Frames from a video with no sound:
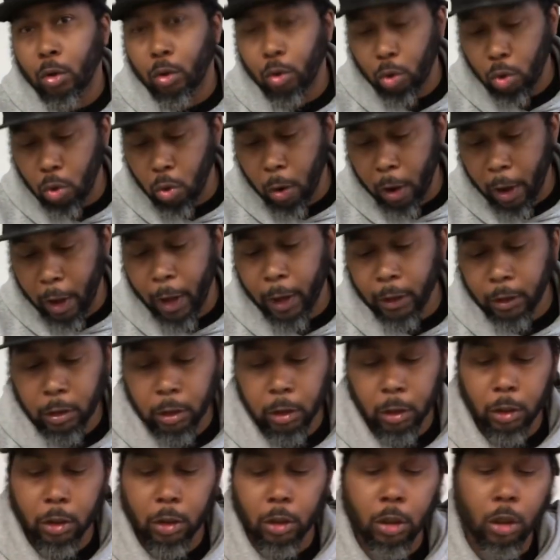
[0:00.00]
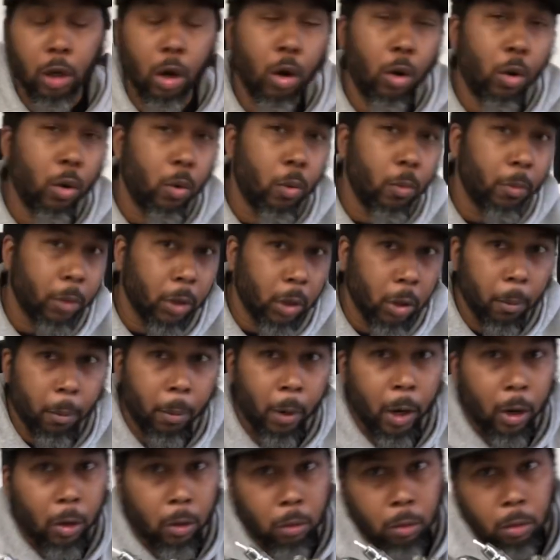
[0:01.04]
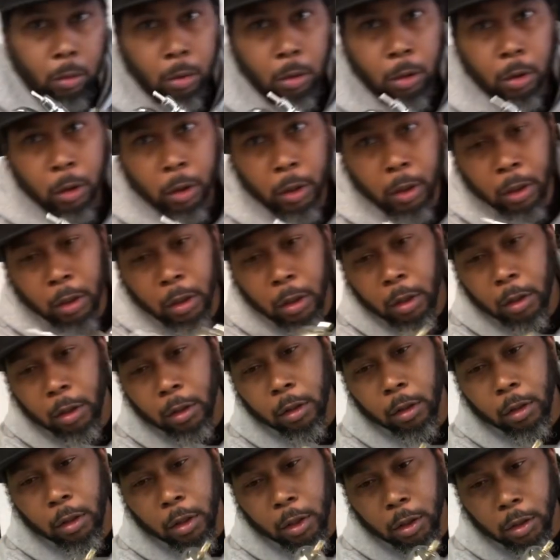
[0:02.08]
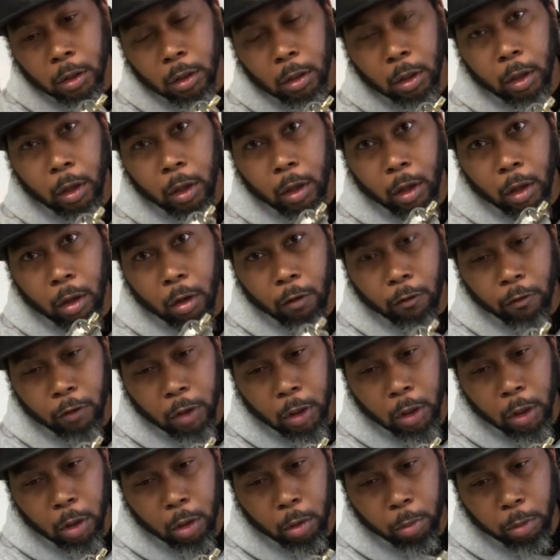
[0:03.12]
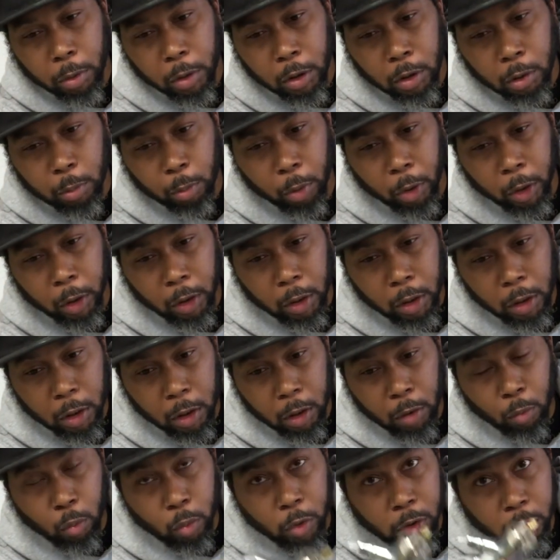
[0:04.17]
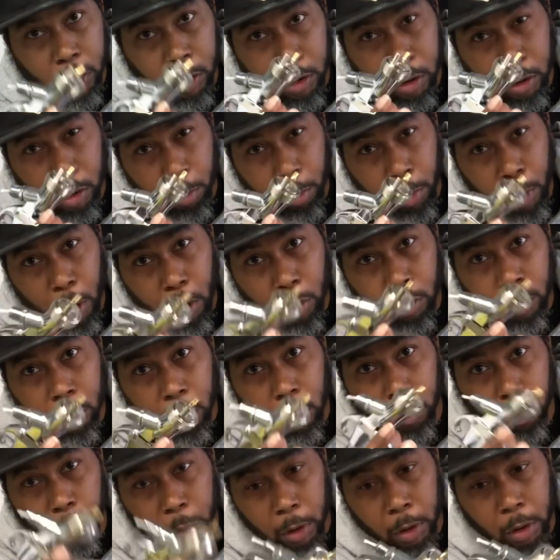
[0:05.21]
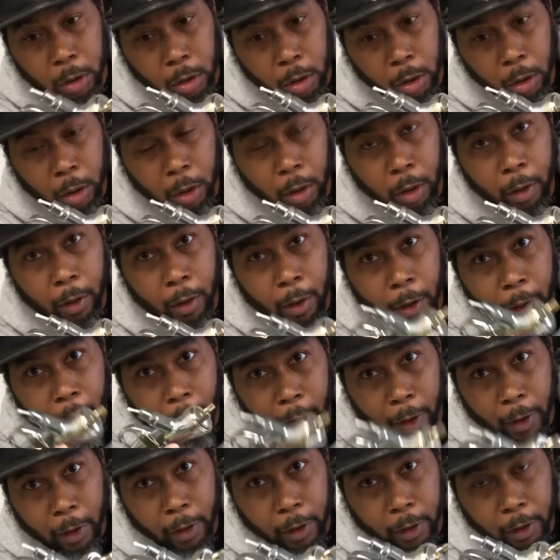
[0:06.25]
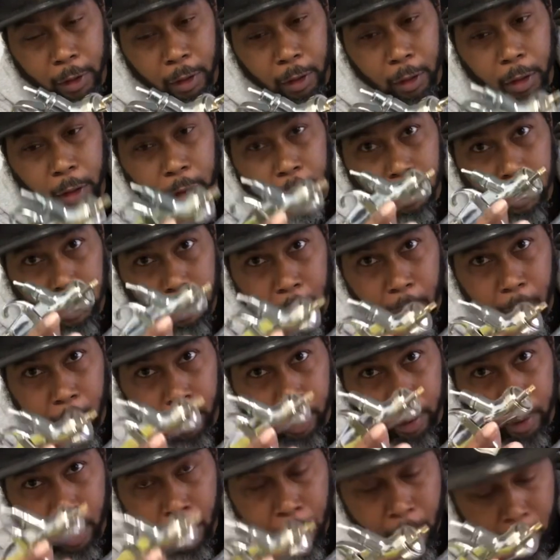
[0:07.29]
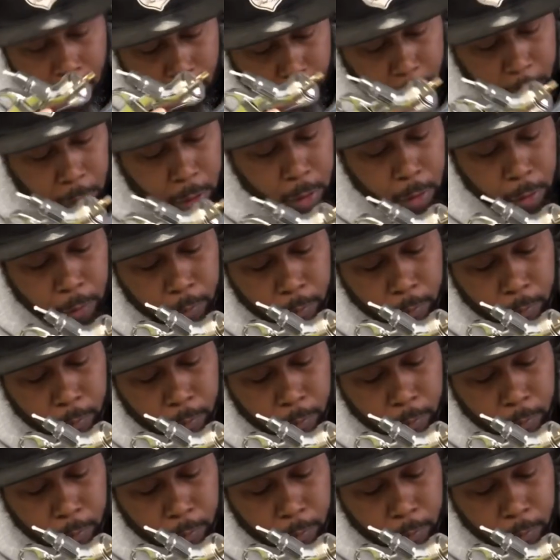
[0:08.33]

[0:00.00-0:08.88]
who actually told me about this LVLP spray gun, which is supposed to be a exact copy